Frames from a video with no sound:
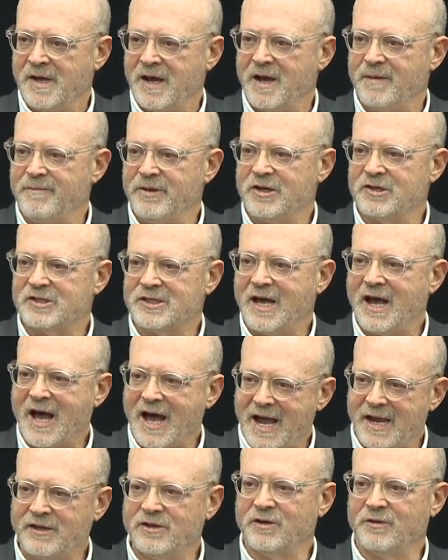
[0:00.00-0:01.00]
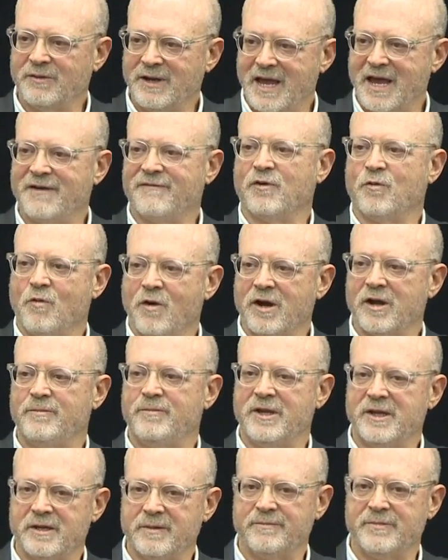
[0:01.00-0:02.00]
uh, because I don't ever want to
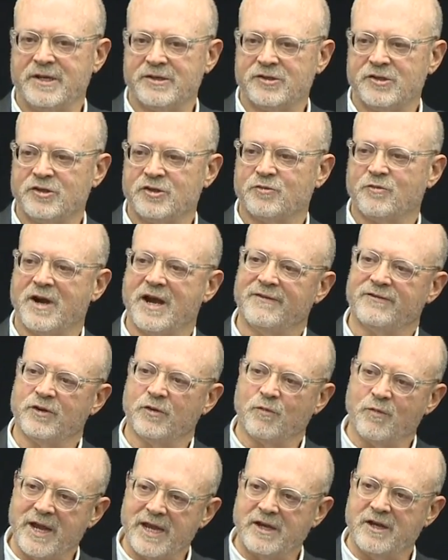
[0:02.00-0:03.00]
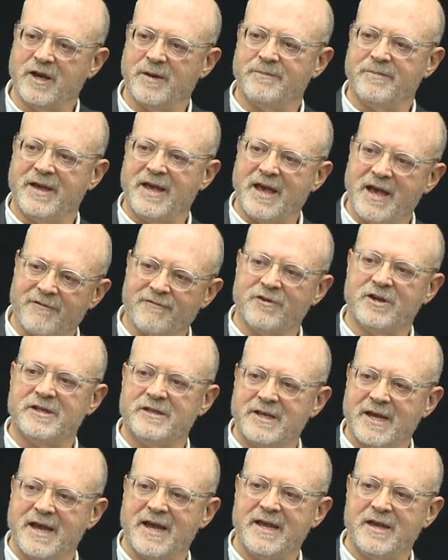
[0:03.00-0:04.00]
be in a business where I have to wake up every
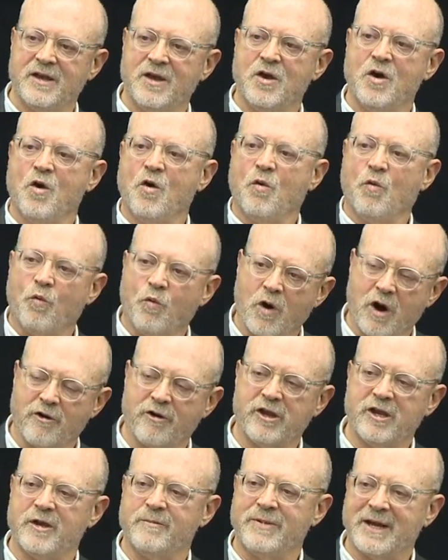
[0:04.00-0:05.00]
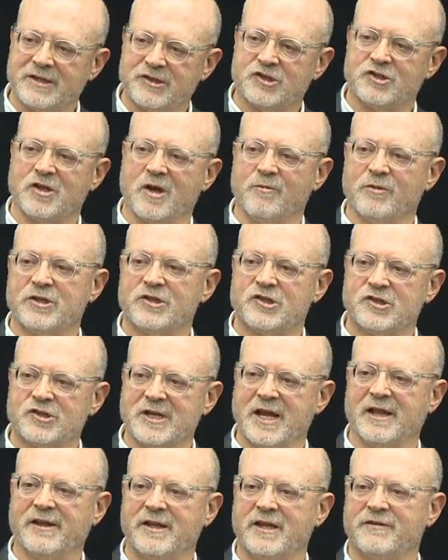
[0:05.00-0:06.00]
day worrying about someone
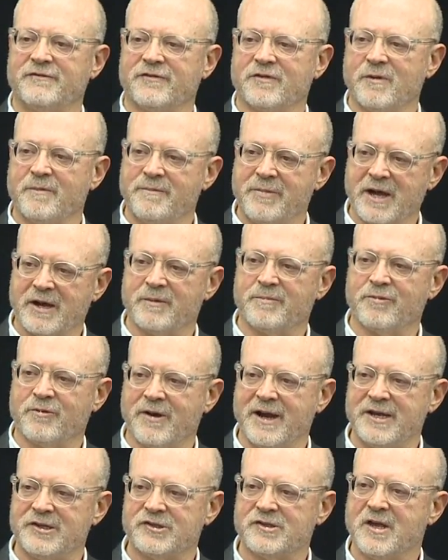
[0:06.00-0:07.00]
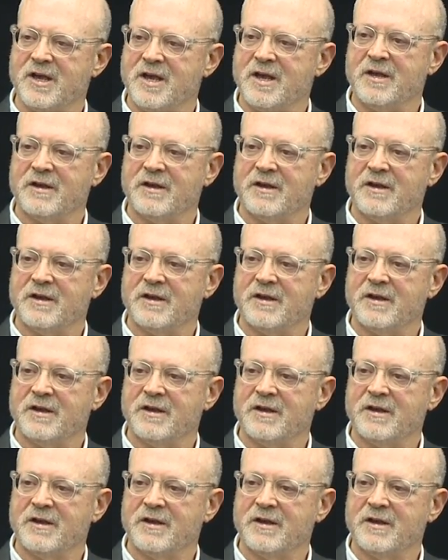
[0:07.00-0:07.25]
selling it for a better price,